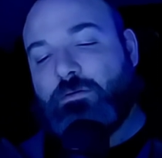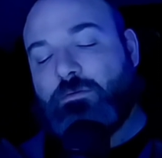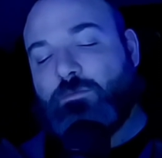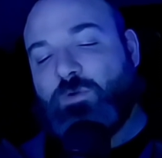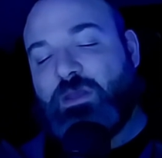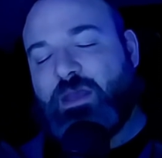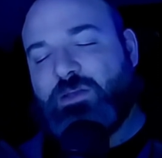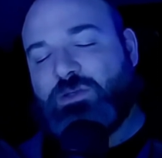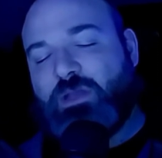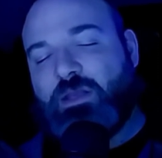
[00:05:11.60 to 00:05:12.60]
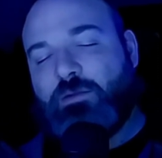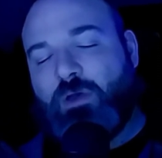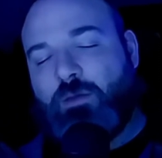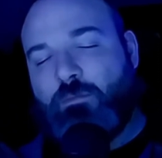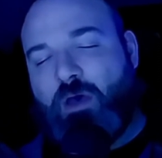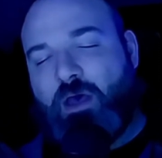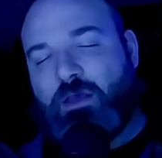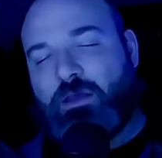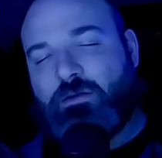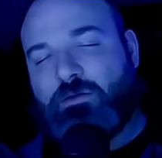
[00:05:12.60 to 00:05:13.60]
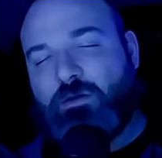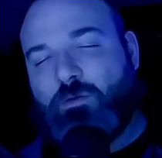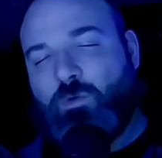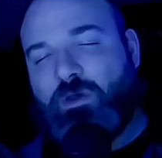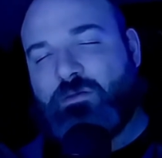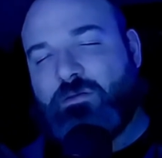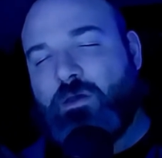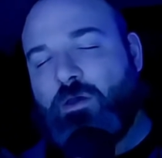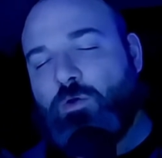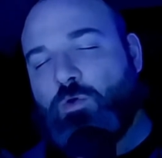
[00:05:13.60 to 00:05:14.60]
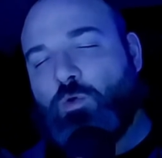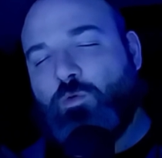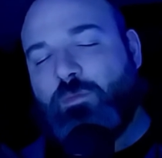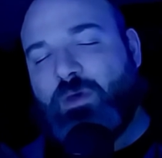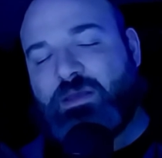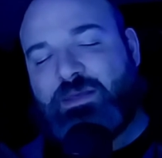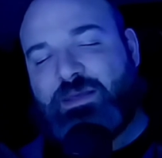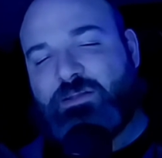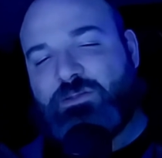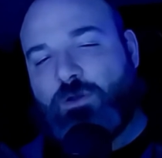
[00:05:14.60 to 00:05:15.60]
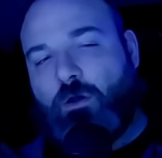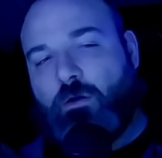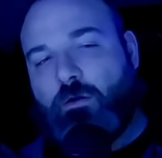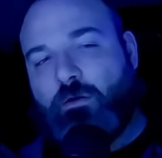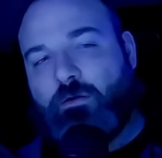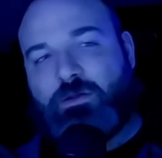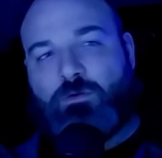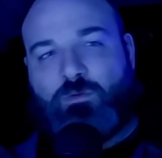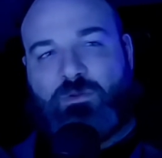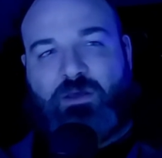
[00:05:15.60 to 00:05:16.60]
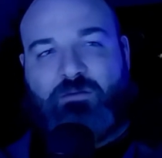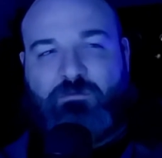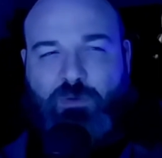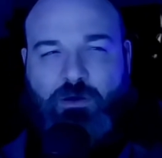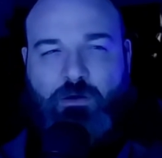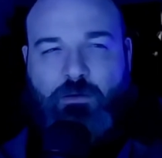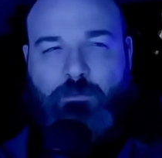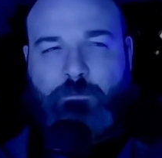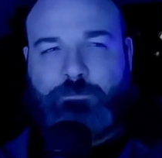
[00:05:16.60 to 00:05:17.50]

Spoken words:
re-educating my mind with who my kids are and who they've become,